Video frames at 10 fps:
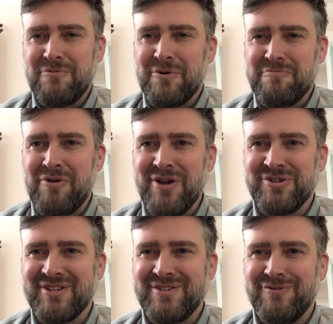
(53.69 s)

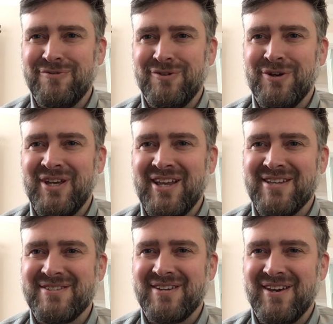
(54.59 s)
project of looking
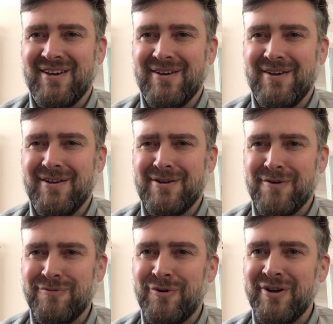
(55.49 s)
at uh, an
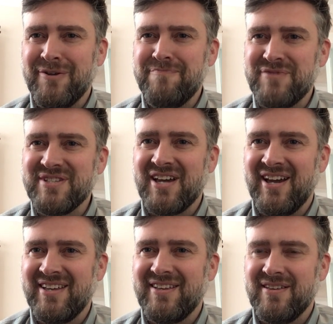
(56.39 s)
airfoil
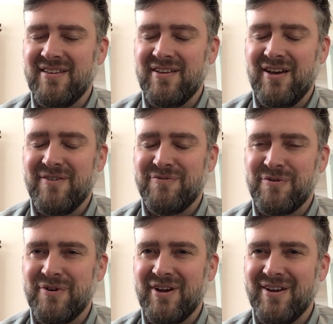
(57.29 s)
design and uh,
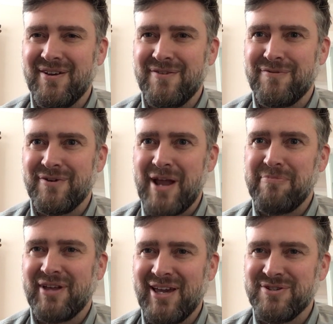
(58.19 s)
for uh, for an
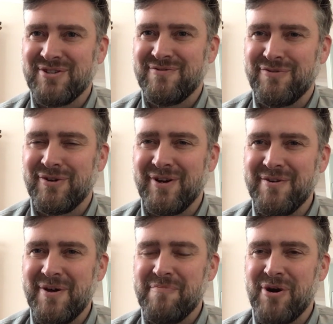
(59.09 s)
application for
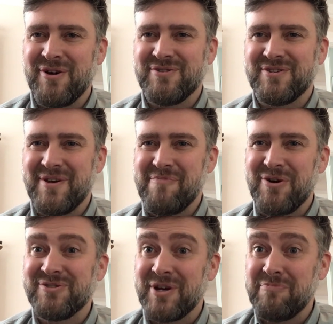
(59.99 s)
a, a Mars a
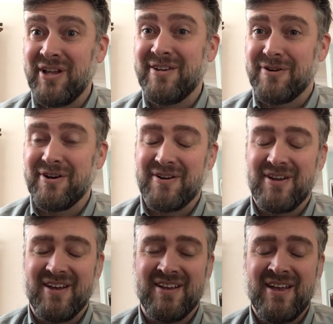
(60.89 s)
Mars airplane or
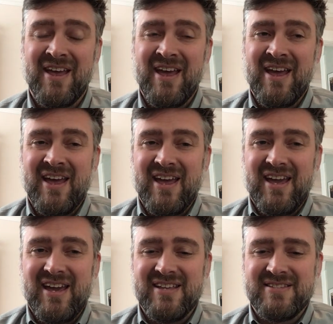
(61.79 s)
uh,
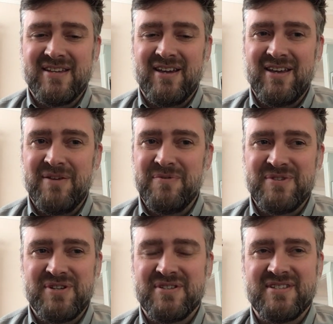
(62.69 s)
and uh, it
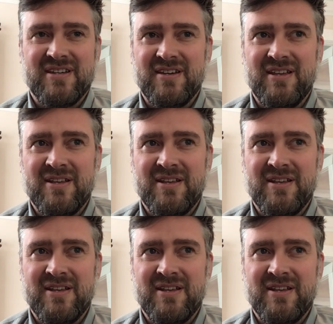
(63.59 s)
was just a,